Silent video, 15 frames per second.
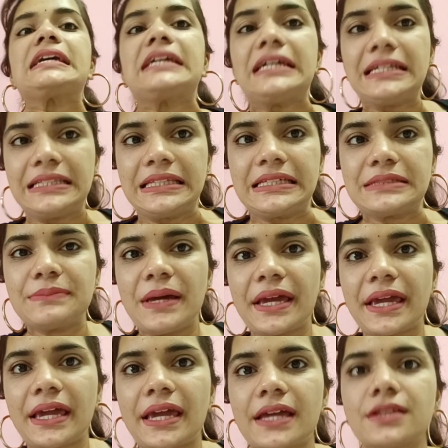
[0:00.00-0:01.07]
Keerthi is
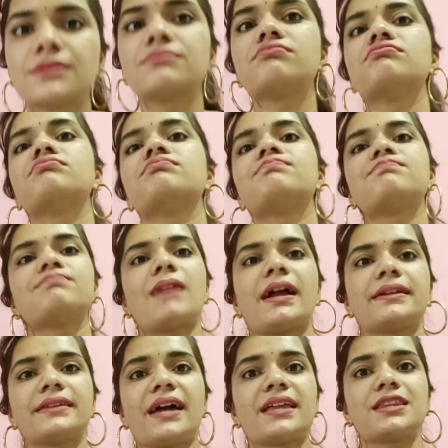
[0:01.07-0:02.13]
making it,
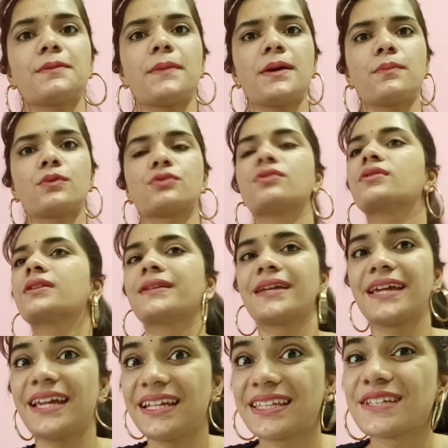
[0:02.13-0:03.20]
and tap the mic.
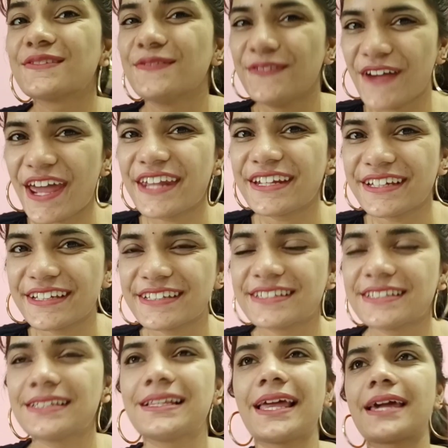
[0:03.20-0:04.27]
It is very
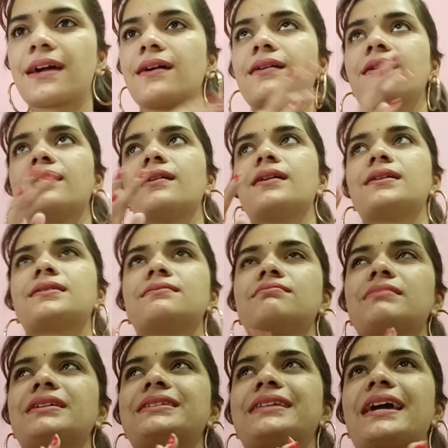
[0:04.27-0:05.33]
easy. Like
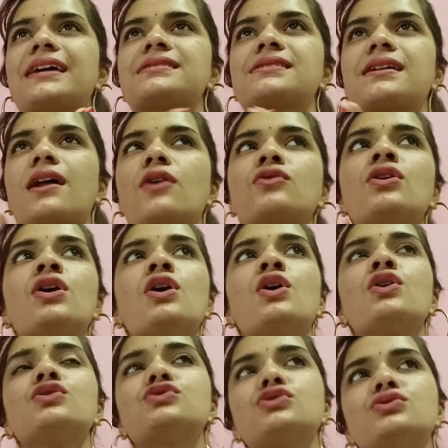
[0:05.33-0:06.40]
it takes around
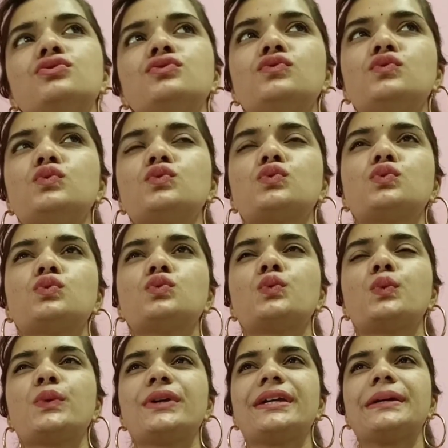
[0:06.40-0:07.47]
2 to
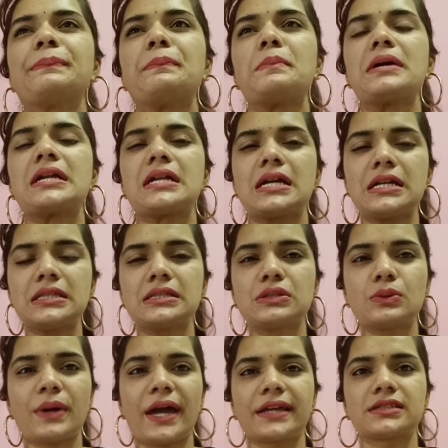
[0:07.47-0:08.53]
3 minutes
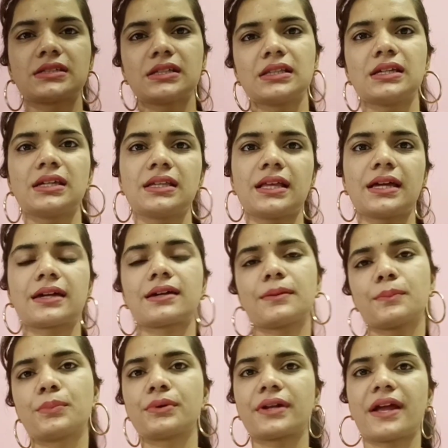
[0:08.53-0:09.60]
to actually like
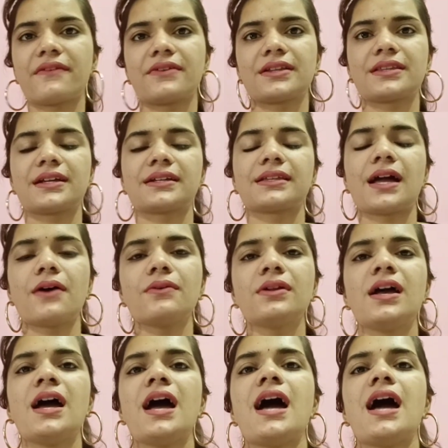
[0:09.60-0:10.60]
put everything down.